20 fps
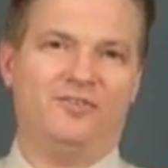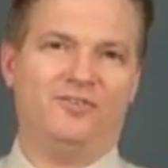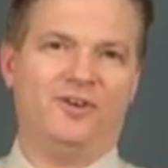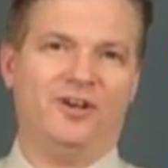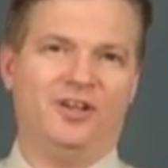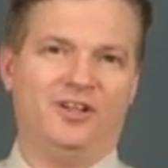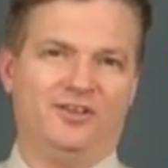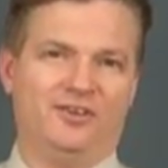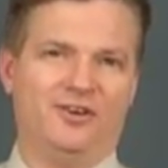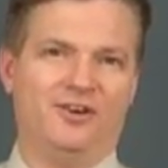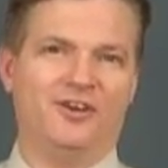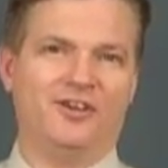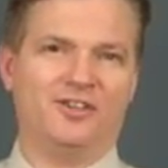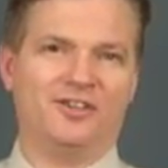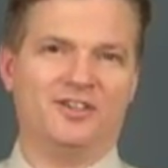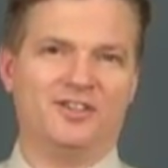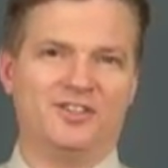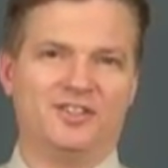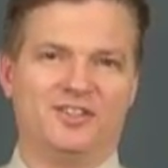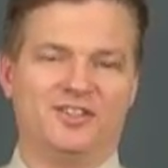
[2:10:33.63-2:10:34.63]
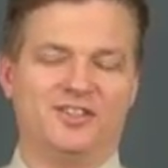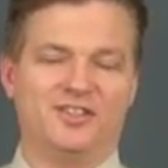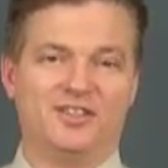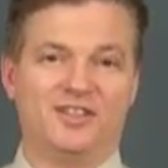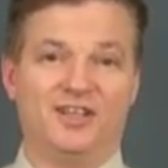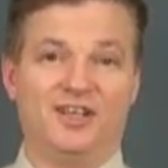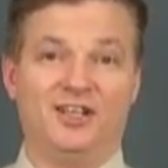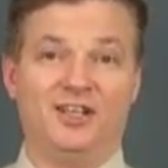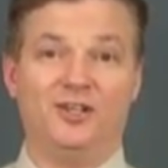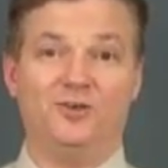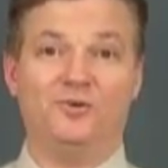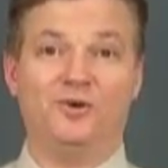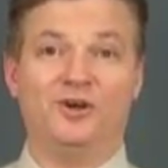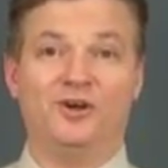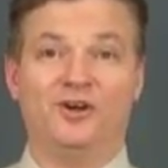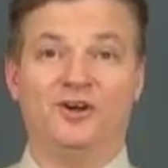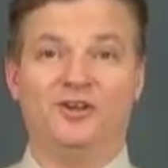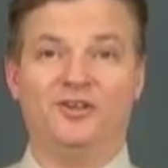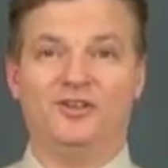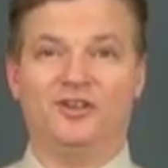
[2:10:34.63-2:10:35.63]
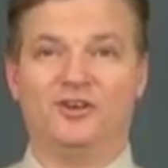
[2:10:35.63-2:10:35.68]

rate long distance anywhere in